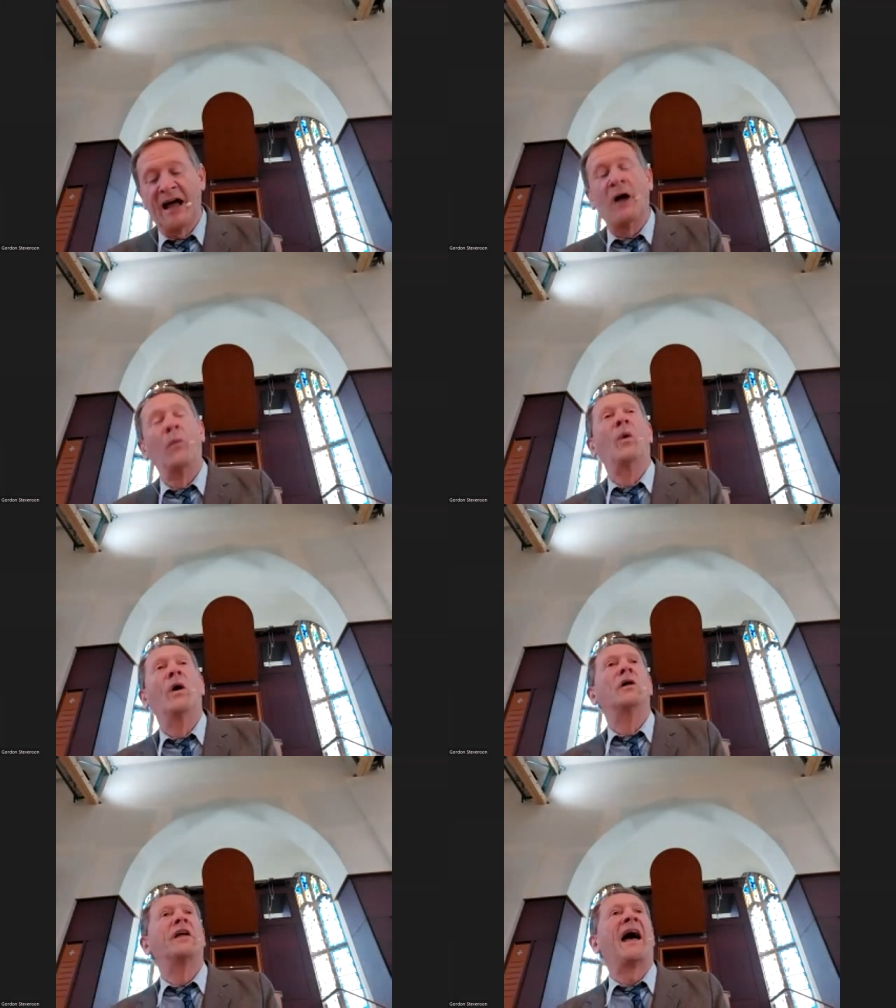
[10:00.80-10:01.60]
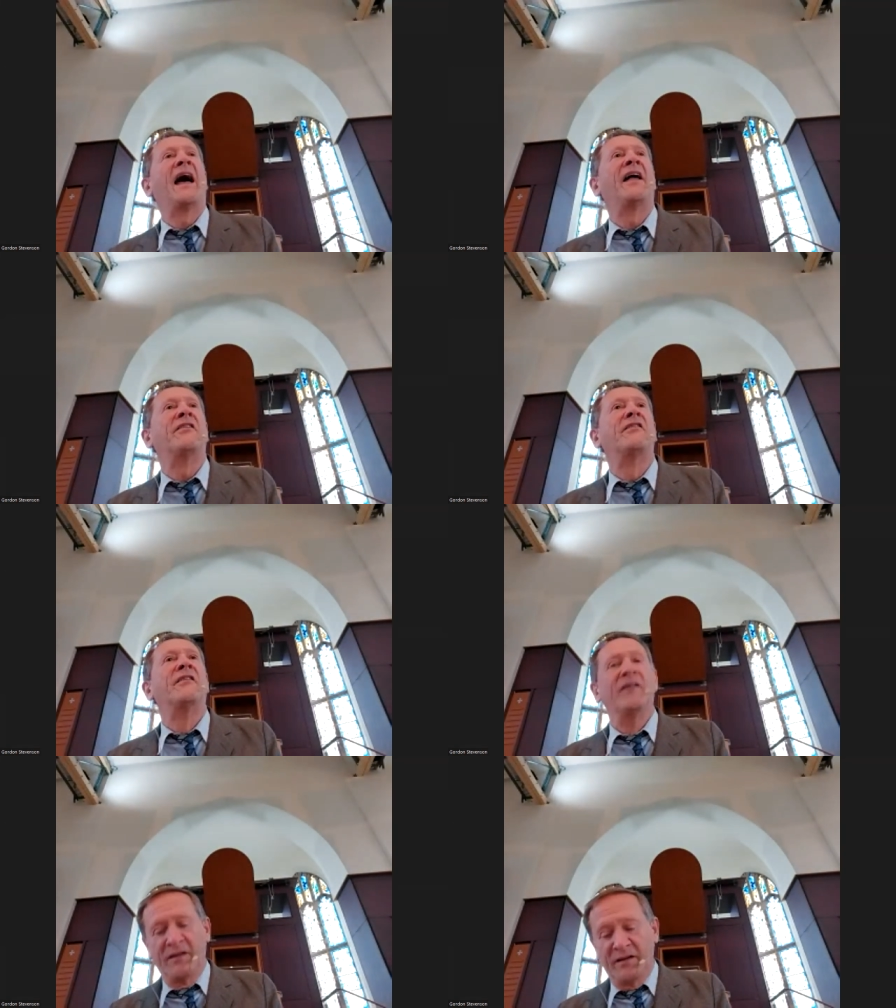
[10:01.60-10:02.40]
our world
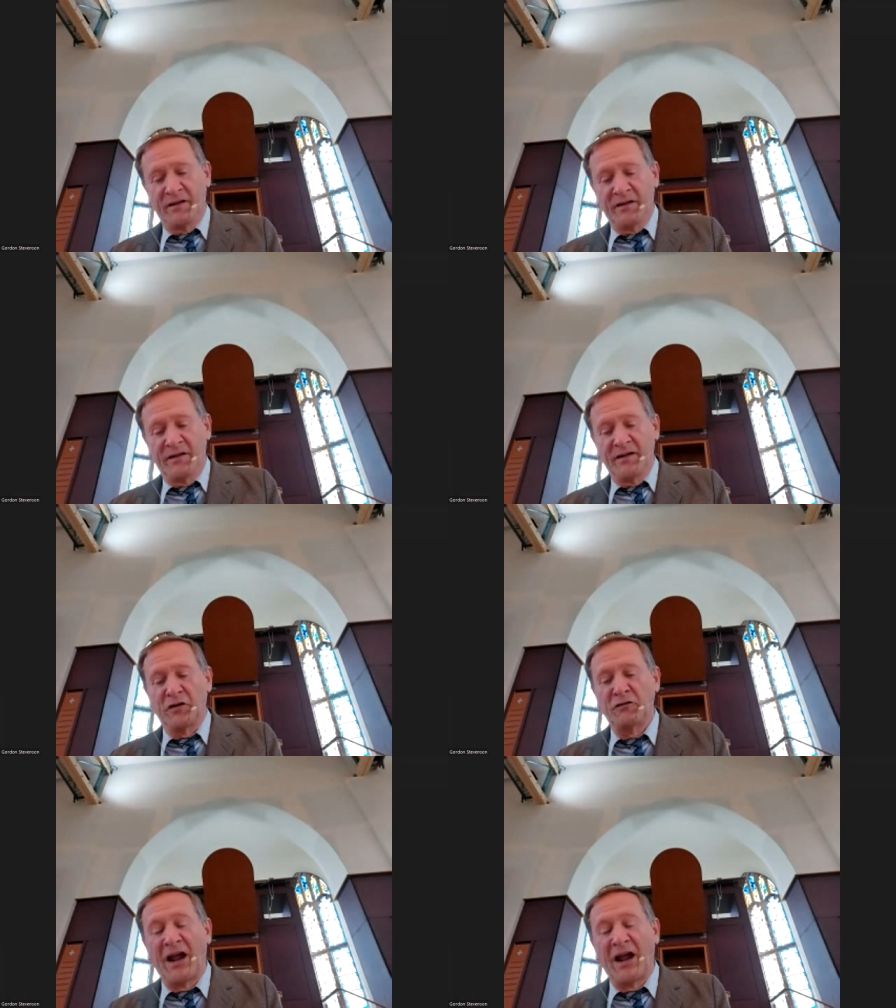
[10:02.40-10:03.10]
has for